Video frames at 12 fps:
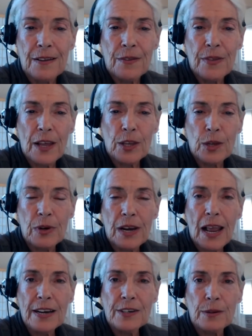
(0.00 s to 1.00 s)
that you would
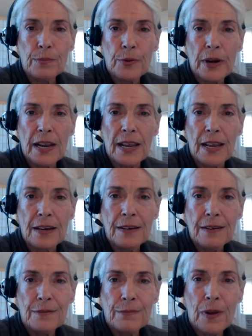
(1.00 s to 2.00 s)
like to bring in,
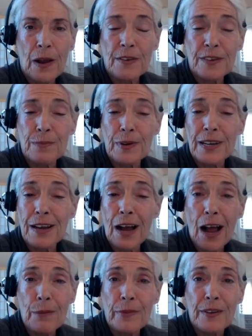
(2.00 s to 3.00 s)
possibly
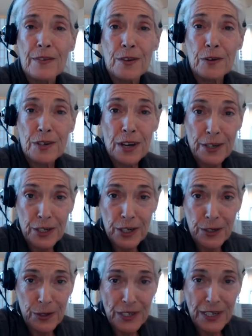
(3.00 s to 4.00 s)
comments on
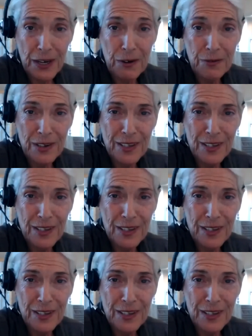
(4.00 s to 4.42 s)
touching yourself.